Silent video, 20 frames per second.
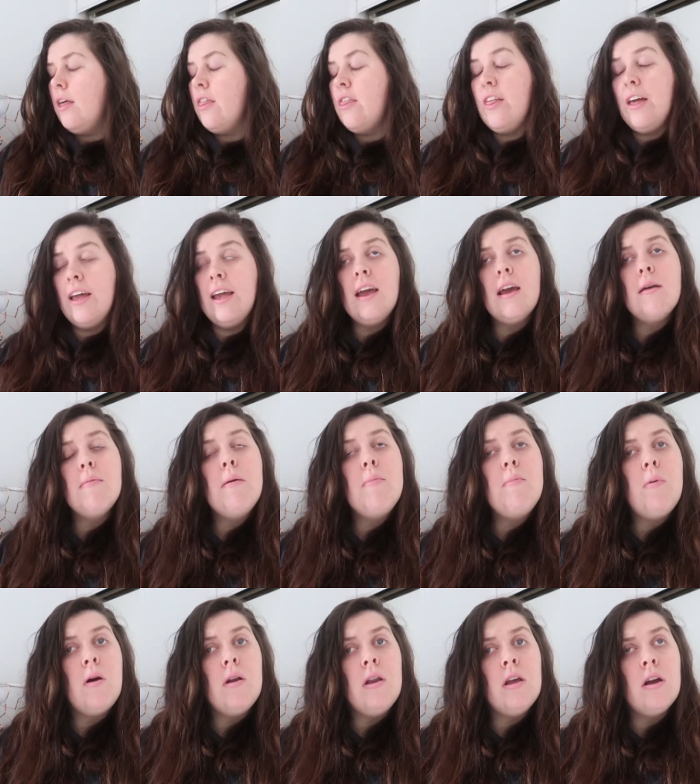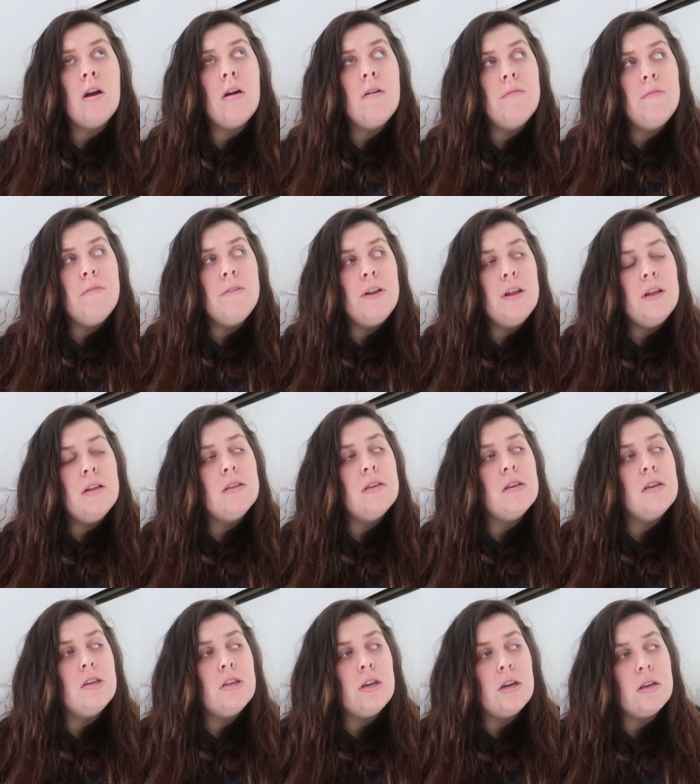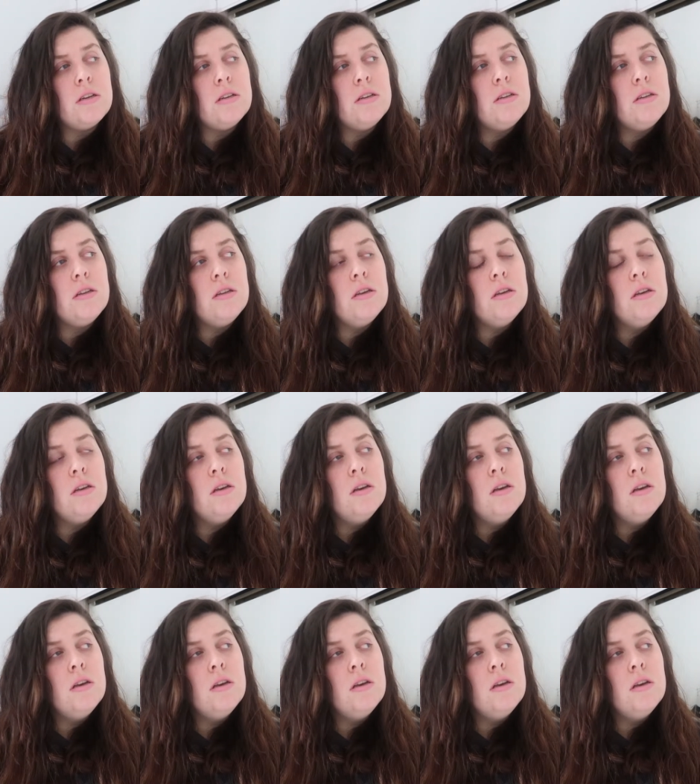think my body confidence is just